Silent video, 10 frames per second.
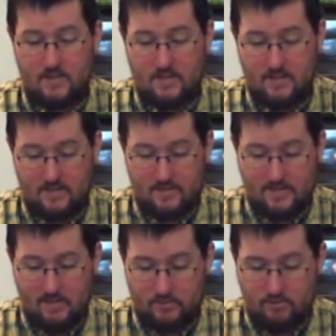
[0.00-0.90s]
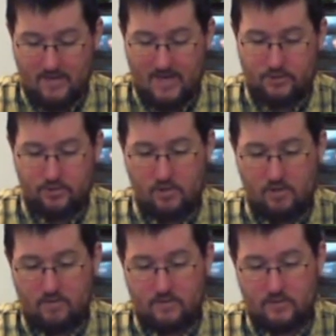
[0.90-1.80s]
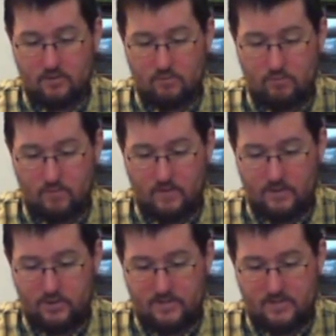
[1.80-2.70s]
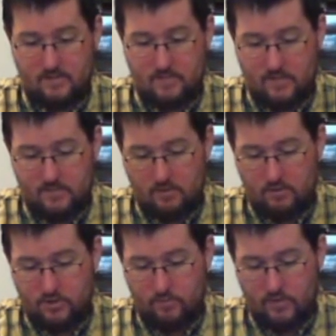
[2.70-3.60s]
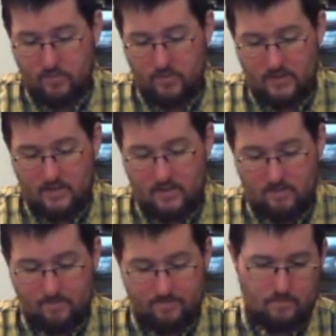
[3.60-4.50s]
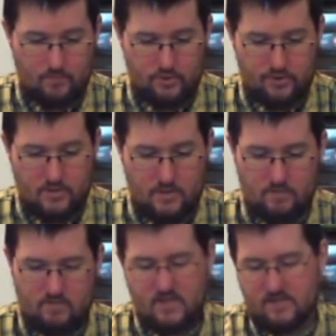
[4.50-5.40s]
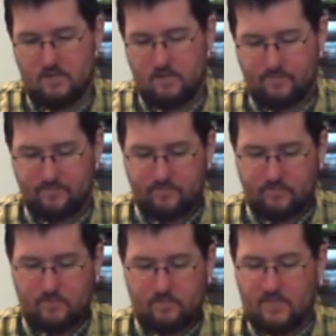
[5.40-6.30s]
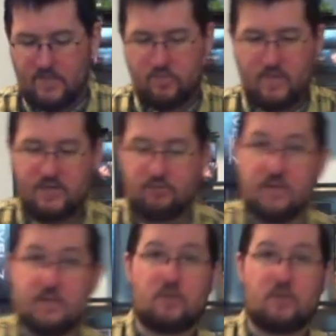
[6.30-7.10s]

That was her action card. So unless she has a sometimes card she'd want to play, which she doesn't, she buys drinks.